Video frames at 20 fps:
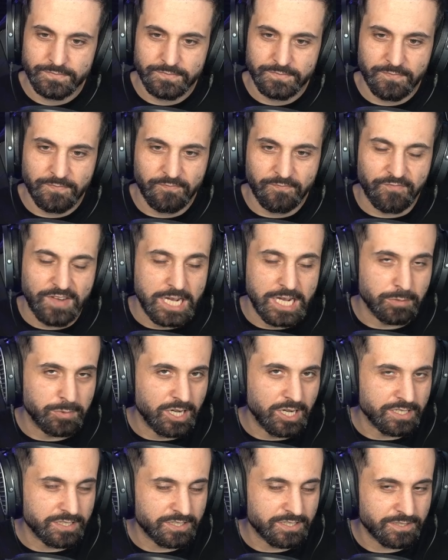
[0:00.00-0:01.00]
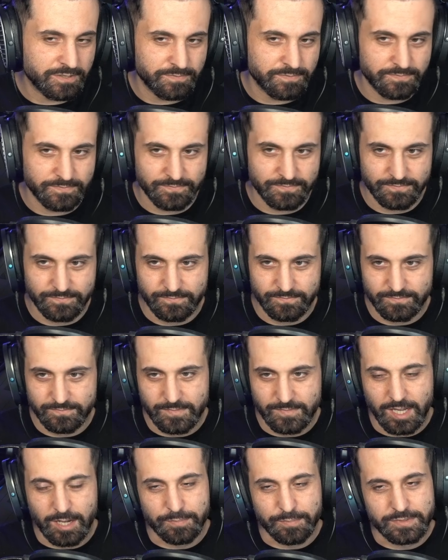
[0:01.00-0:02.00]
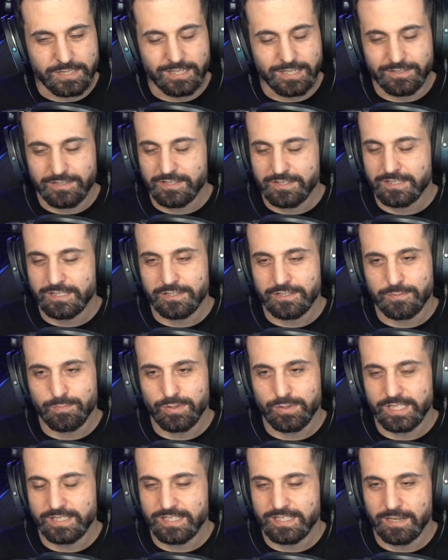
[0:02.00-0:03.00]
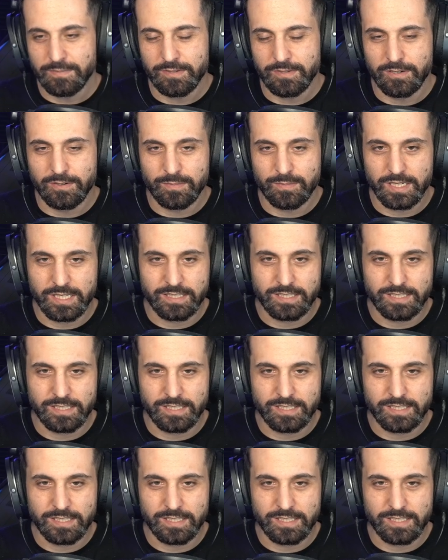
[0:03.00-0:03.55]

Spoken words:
Final boss. Just please come. Oh my god.